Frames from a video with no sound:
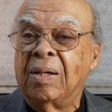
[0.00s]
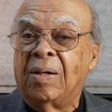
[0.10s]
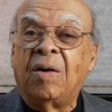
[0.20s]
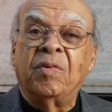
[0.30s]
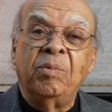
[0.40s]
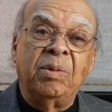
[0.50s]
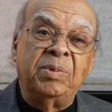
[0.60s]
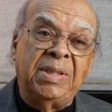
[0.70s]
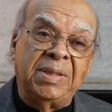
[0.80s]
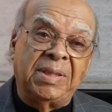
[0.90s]
offered me a
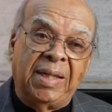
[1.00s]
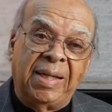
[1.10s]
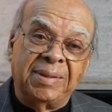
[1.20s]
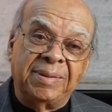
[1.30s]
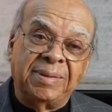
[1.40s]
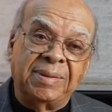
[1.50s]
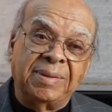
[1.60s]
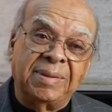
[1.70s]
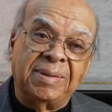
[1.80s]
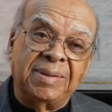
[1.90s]
position there
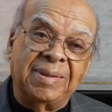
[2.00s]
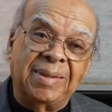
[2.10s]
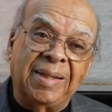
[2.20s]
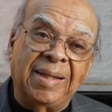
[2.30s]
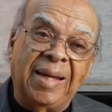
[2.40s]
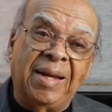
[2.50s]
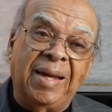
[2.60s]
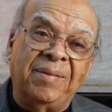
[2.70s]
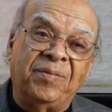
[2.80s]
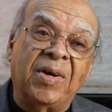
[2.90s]
at,
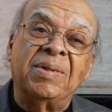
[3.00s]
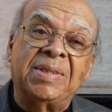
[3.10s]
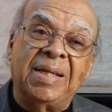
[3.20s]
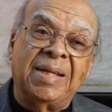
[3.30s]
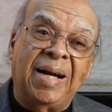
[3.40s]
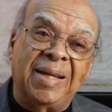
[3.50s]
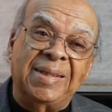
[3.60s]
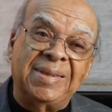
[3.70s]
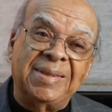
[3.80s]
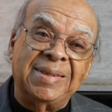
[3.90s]
at, Federal City
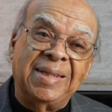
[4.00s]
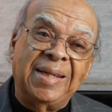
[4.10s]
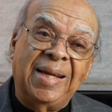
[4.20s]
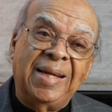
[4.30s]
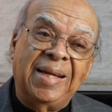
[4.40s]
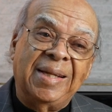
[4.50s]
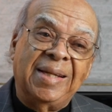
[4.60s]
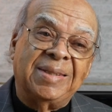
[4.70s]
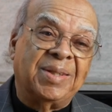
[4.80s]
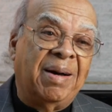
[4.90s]
College.
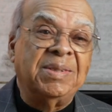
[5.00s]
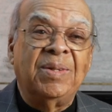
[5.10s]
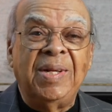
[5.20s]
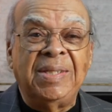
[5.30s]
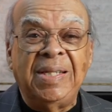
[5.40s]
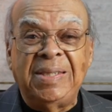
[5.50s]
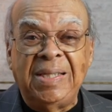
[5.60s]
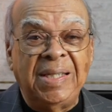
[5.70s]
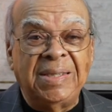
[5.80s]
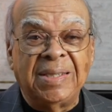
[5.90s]
So I was only at
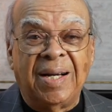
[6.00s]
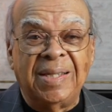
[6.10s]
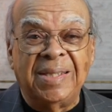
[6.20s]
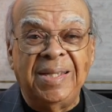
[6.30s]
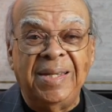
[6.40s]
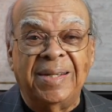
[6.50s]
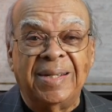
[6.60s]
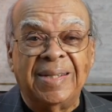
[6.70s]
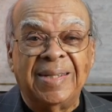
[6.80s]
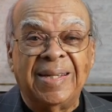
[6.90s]
DC Teachers College a year. A
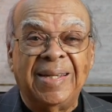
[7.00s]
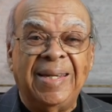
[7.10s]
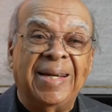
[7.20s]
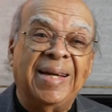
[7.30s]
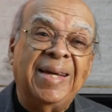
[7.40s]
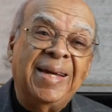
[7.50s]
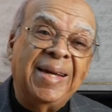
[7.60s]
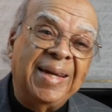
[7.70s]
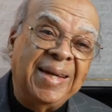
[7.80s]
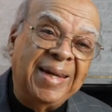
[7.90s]
year before you yeah. got another
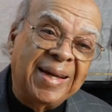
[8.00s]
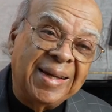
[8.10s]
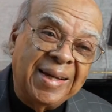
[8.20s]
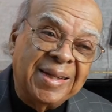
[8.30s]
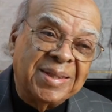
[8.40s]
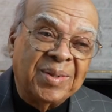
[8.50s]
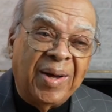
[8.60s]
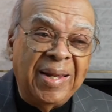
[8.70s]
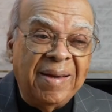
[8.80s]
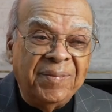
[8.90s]
offer. Yeah. So
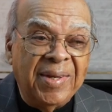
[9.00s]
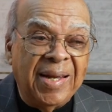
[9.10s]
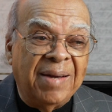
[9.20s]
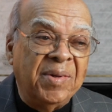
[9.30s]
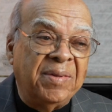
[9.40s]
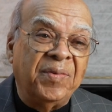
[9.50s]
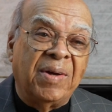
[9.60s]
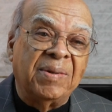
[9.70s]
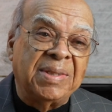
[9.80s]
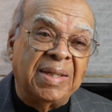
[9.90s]
I left there and I went to
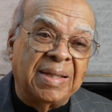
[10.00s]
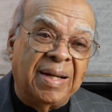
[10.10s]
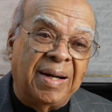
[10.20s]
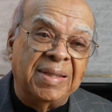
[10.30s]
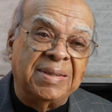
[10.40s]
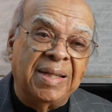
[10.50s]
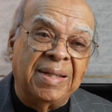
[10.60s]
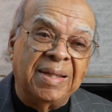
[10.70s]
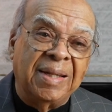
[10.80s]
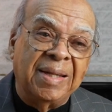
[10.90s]
Federal City College,
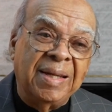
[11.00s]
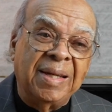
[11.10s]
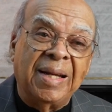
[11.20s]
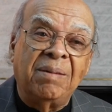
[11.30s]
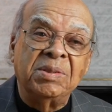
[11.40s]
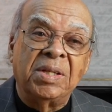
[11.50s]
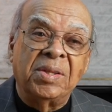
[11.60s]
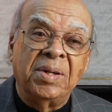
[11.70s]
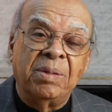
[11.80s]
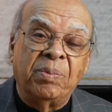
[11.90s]
and, and, and I was the
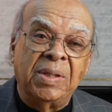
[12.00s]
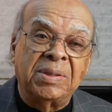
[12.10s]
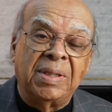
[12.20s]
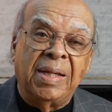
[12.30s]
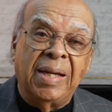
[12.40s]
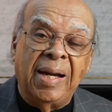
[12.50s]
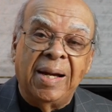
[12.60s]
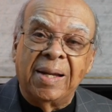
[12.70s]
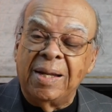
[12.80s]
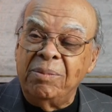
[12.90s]
third person they
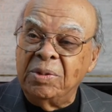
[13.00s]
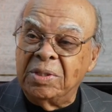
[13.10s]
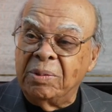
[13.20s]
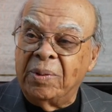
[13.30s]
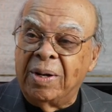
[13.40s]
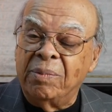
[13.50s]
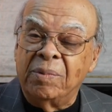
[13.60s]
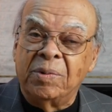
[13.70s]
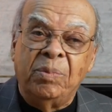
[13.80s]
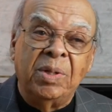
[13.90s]
hired in the music
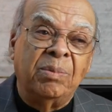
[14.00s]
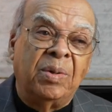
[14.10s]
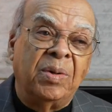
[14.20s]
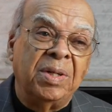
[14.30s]
department. It was Bill Moore,